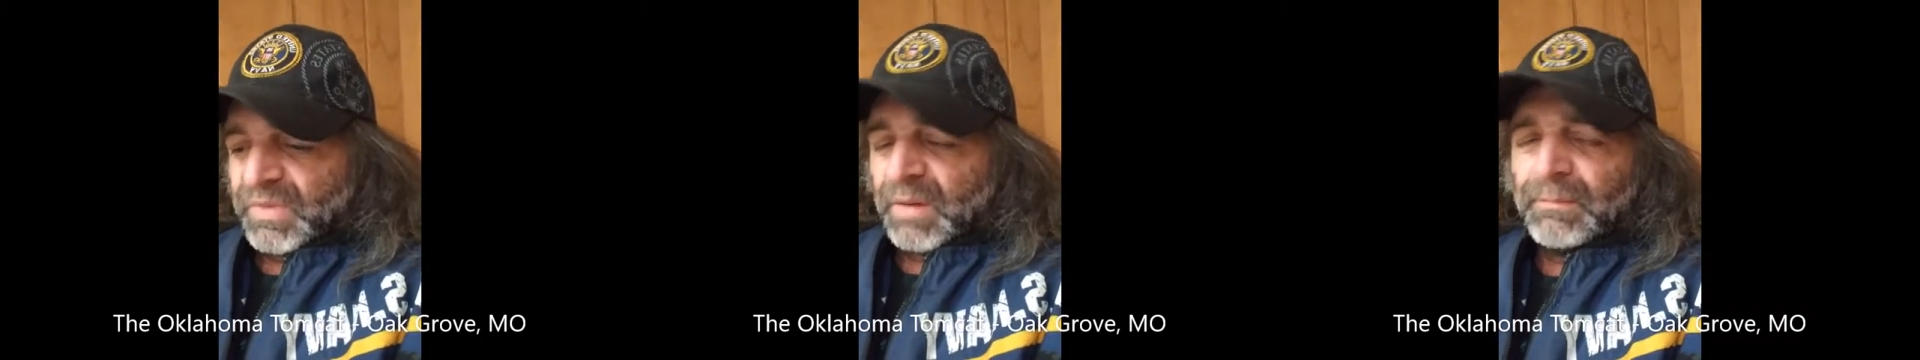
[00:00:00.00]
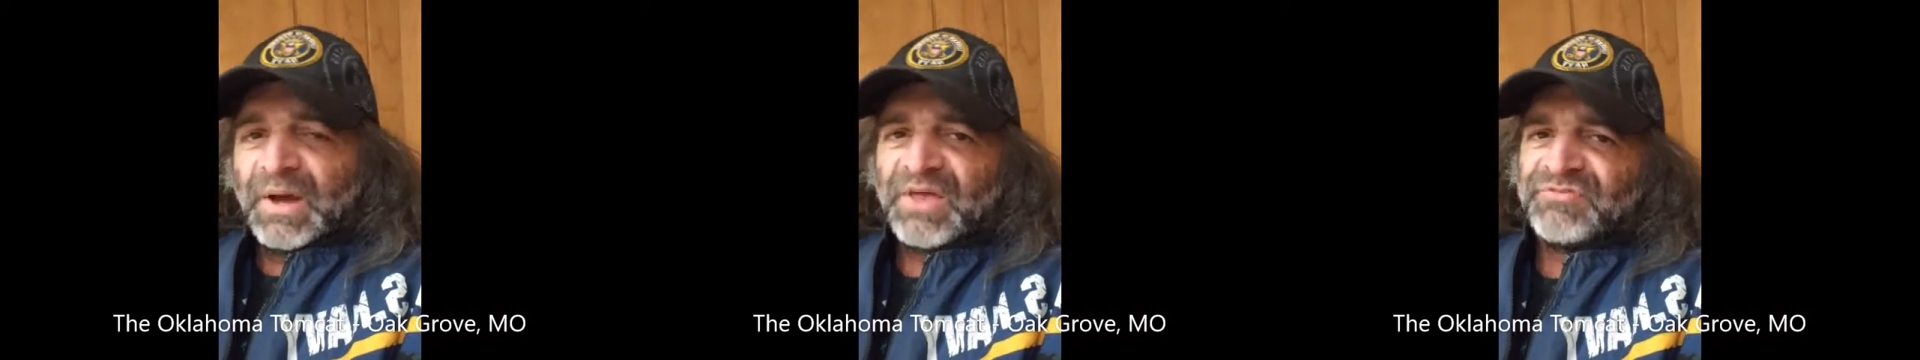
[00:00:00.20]

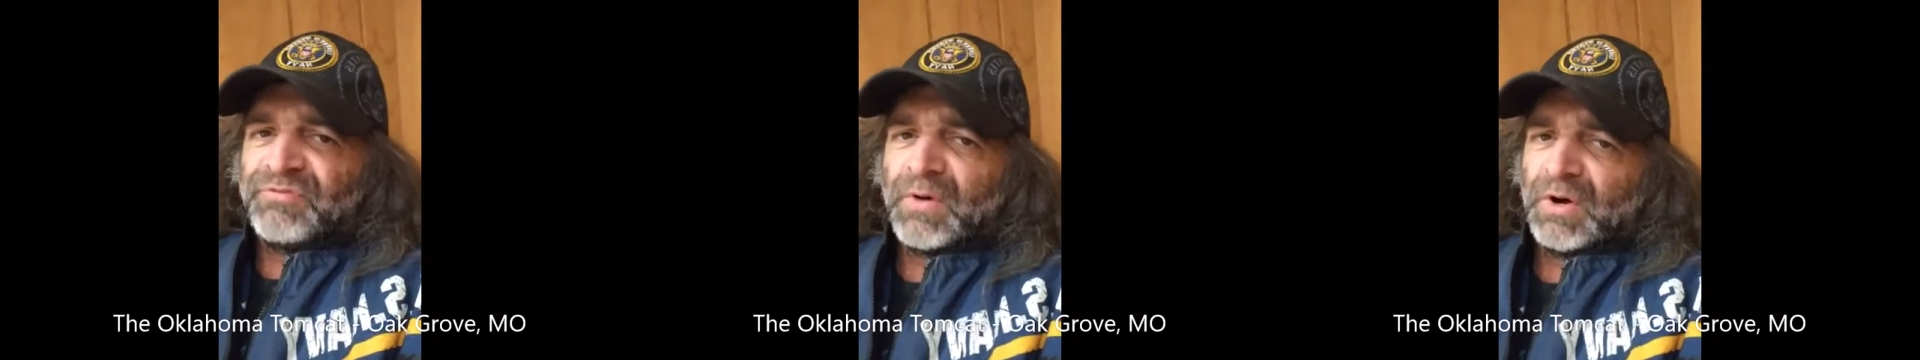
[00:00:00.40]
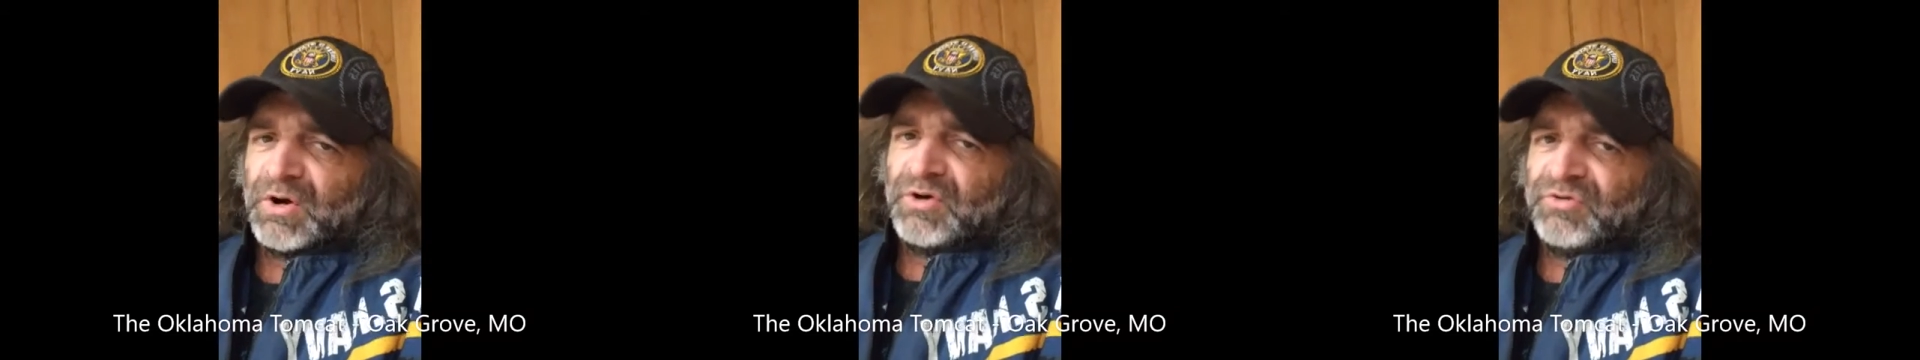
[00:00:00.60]
But as
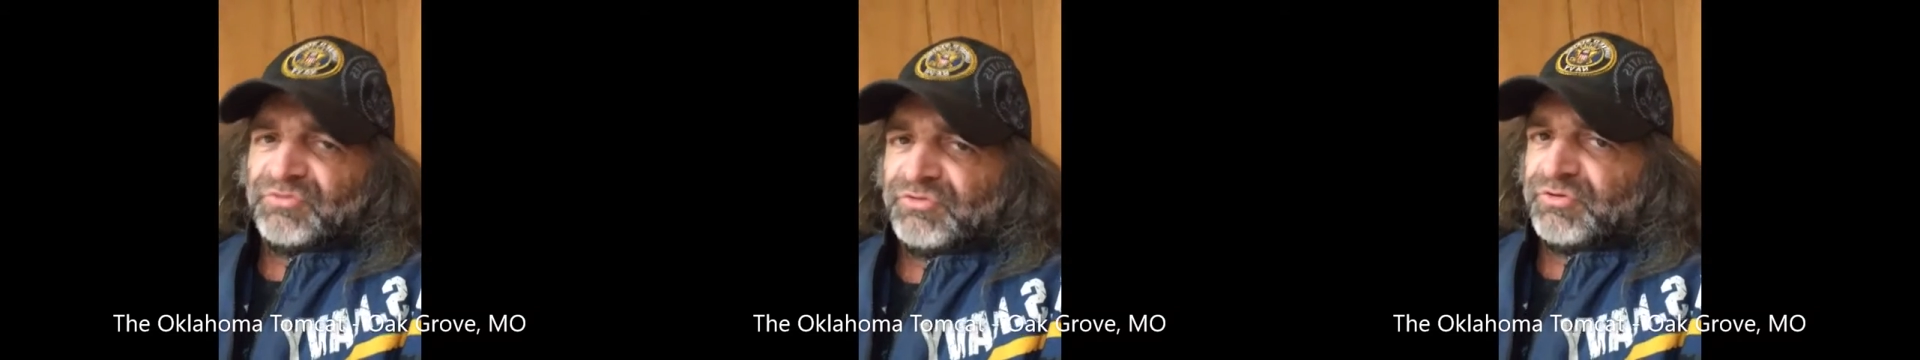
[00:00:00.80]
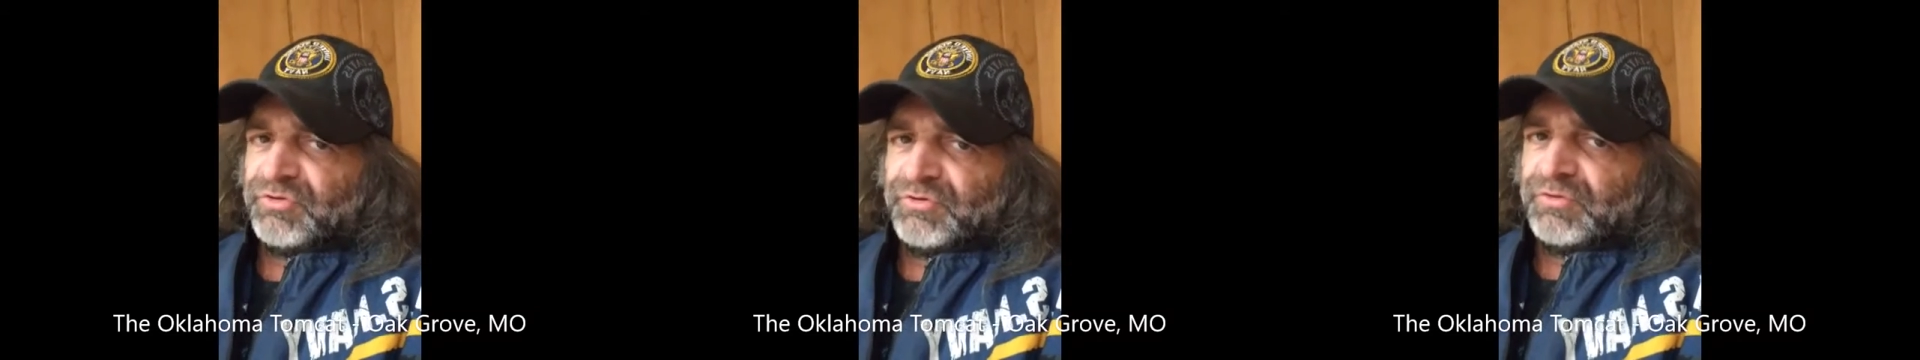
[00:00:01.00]
far
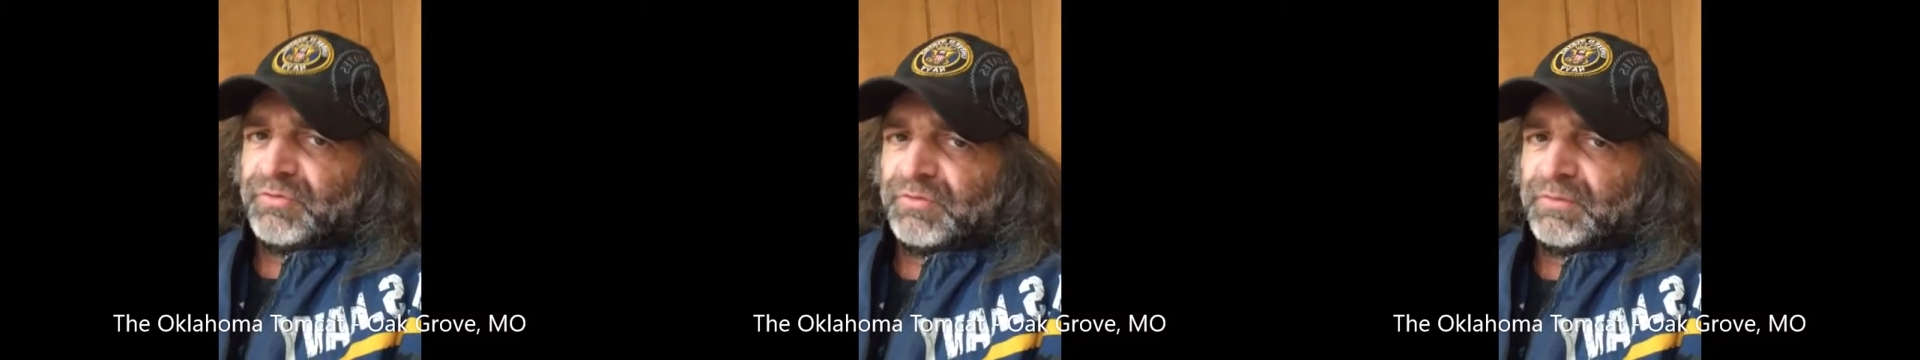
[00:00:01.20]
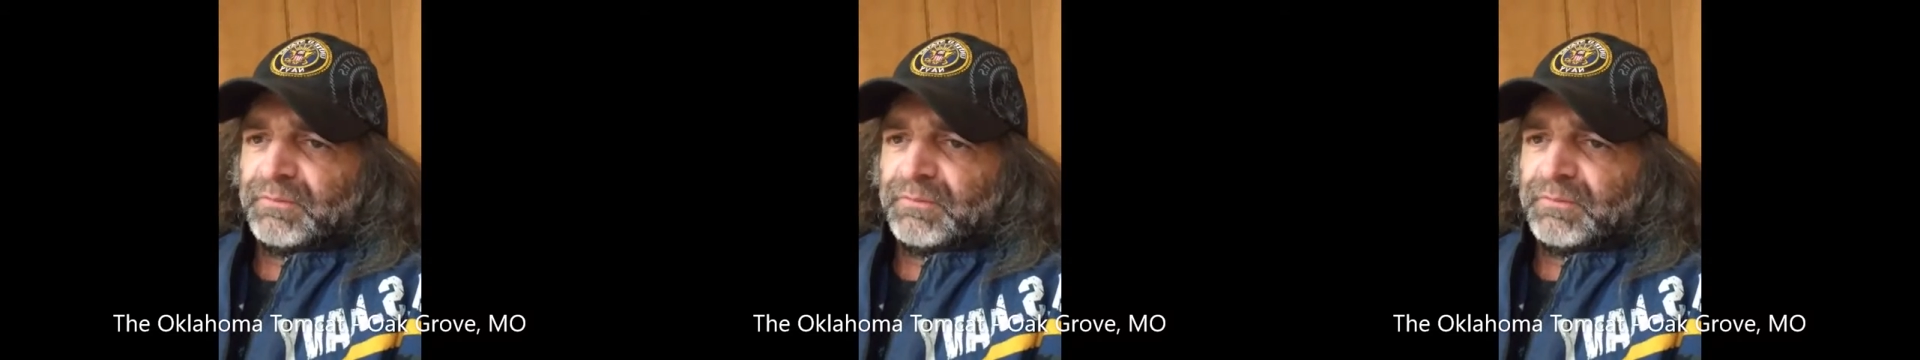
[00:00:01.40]
as